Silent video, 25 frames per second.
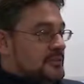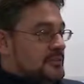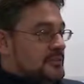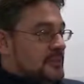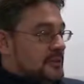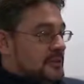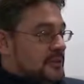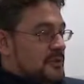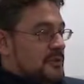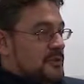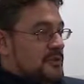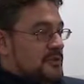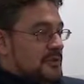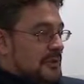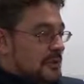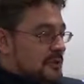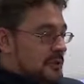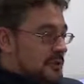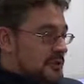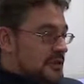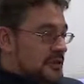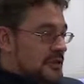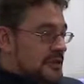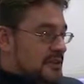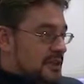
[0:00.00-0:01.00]
but of course they
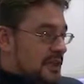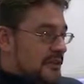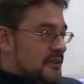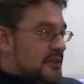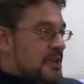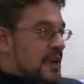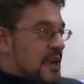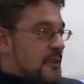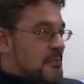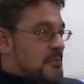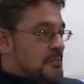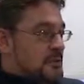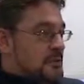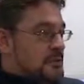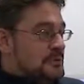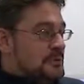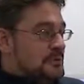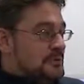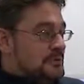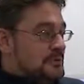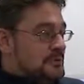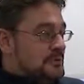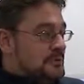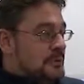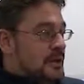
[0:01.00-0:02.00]
want you to have a
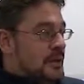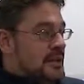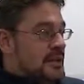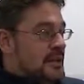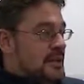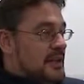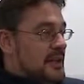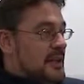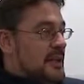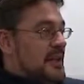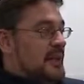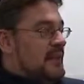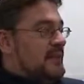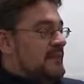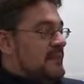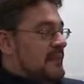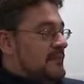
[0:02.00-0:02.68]
gamble while you're there.